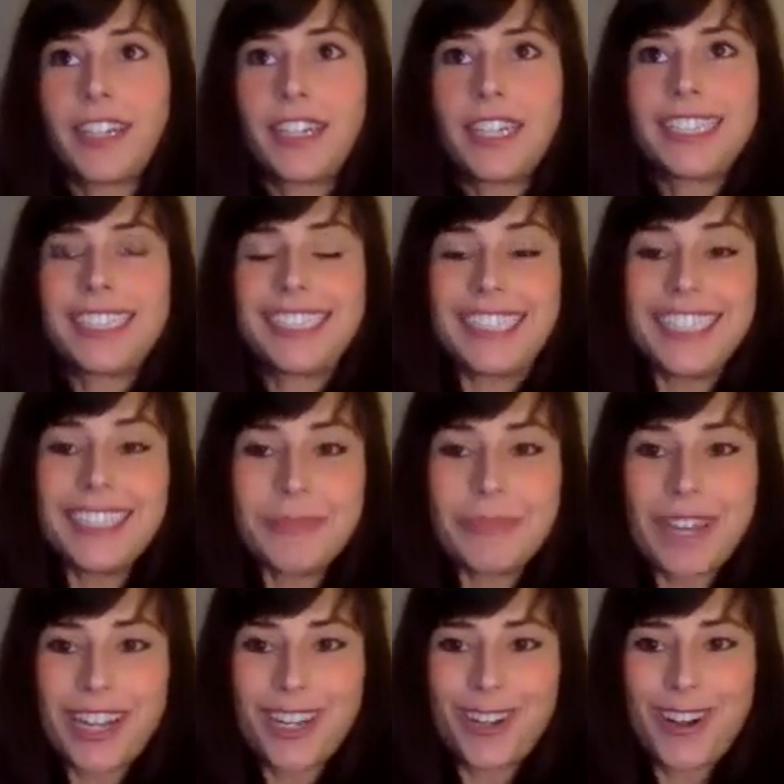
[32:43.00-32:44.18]
see
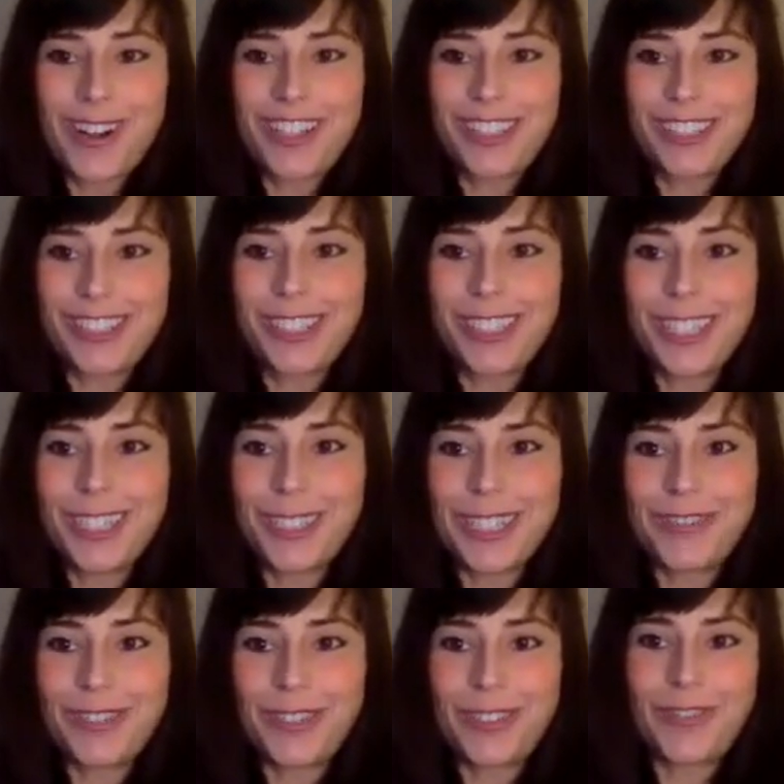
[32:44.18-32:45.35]
my unconscious clearly
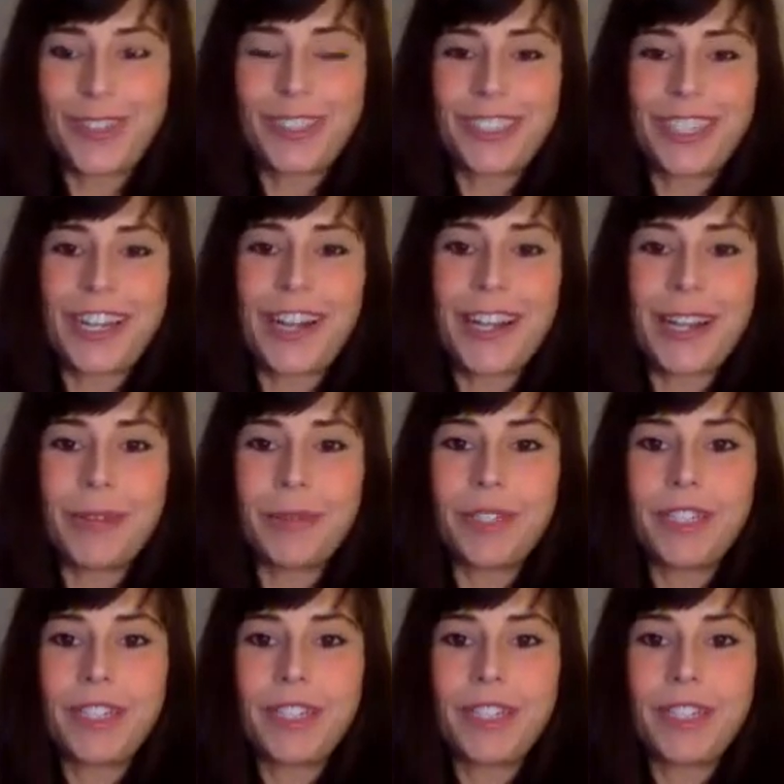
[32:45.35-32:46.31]
for the first time